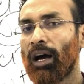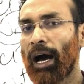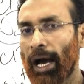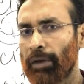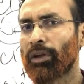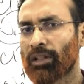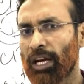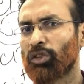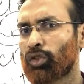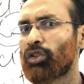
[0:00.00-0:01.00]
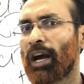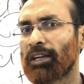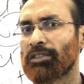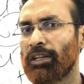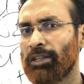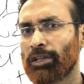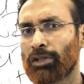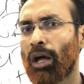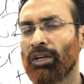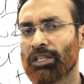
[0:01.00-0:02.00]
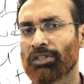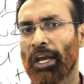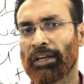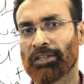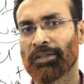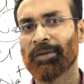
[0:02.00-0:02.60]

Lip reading: ionic lattice structure in their solid state.